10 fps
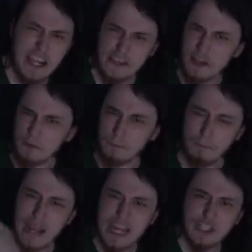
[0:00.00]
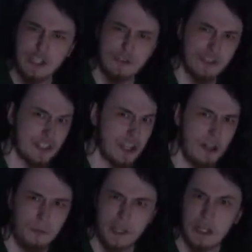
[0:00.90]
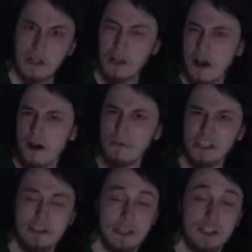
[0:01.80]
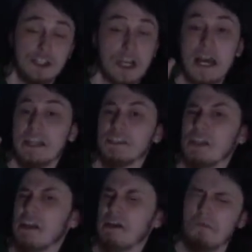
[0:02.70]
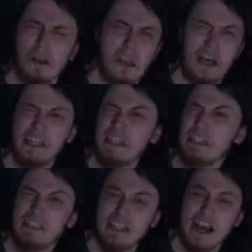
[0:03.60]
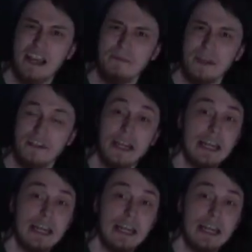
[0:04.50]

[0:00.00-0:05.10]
They'll bash your skull with a club until it shines like a bloody diamond.